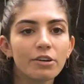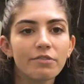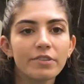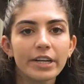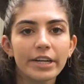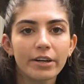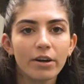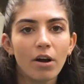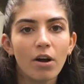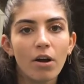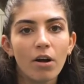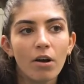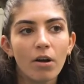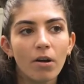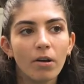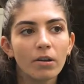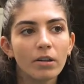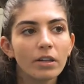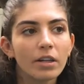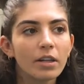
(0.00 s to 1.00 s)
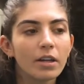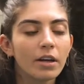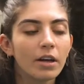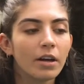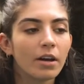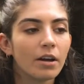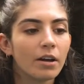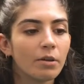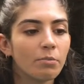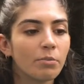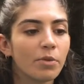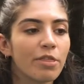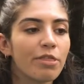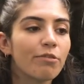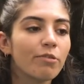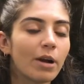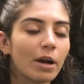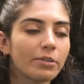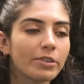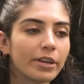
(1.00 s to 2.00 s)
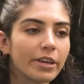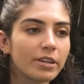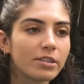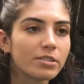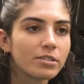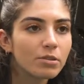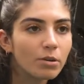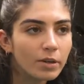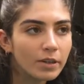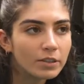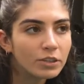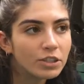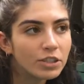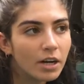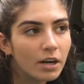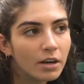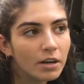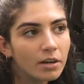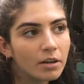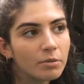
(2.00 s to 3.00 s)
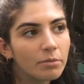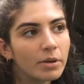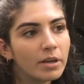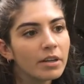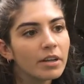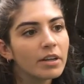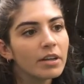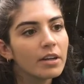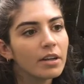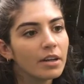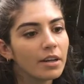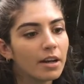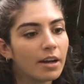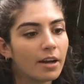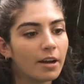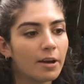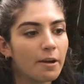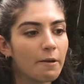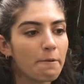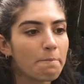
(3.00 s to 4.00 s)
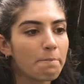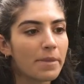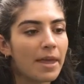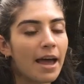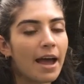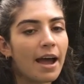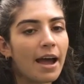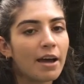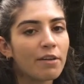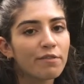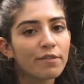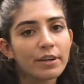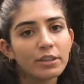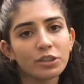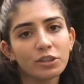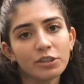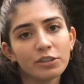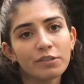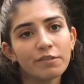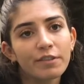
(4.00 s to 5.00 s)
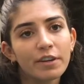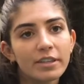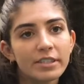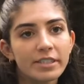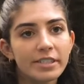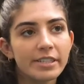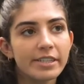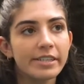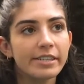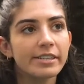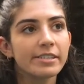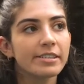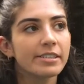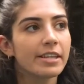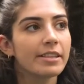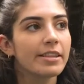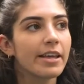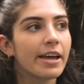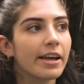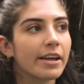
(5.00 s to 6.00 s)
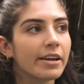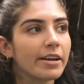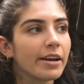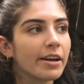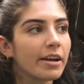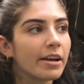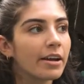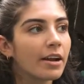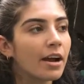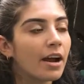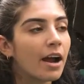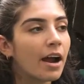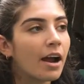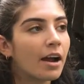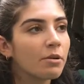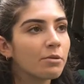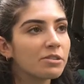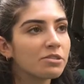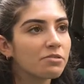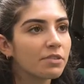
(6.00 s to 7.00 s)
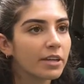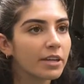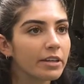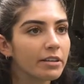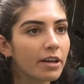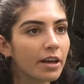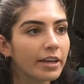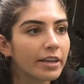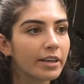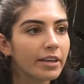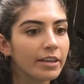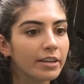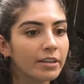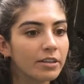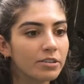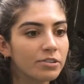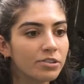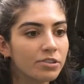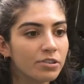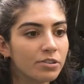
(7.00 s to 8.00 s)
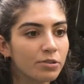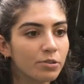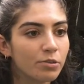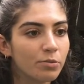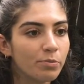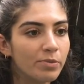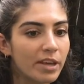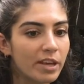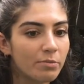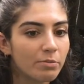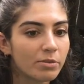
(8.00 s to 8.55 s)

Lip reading: at Reed Hall, throughout the consortium, at French universities, and then I was really lucky to be